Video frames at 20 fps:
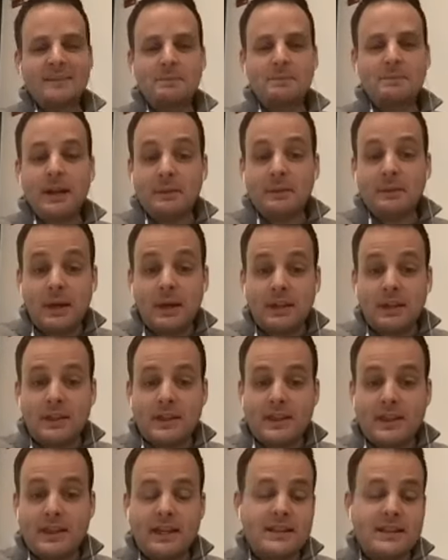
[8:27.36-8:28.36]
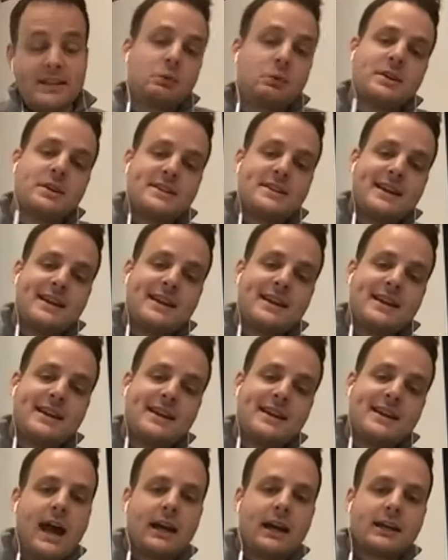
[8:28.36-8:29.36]
but but the thing is, I wouldn't take that
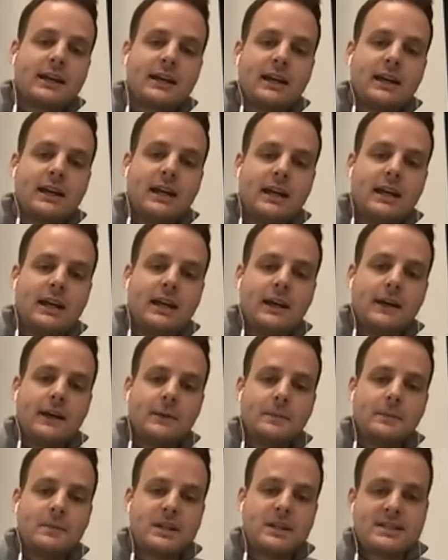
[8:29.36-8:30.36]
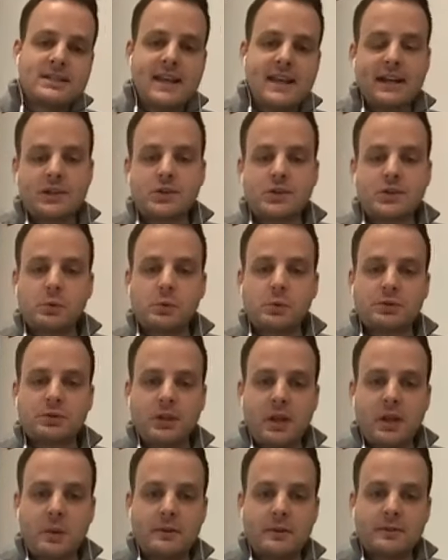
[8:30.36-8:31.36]
back um, because that actually worked
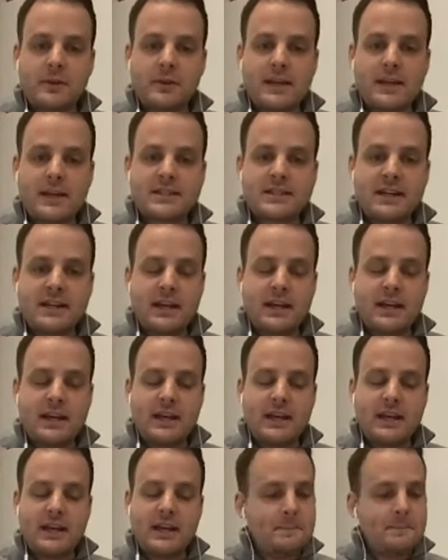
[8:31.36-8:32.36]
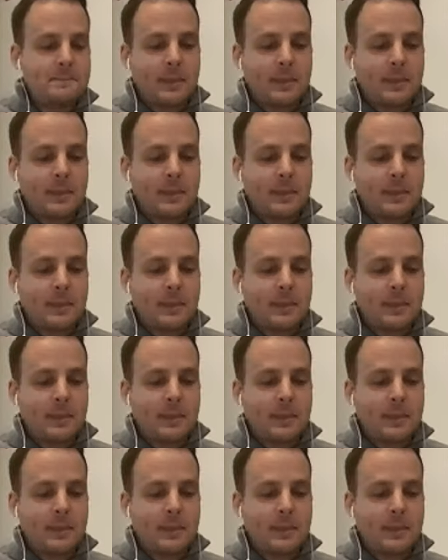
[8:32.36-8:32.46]
really well for that stage.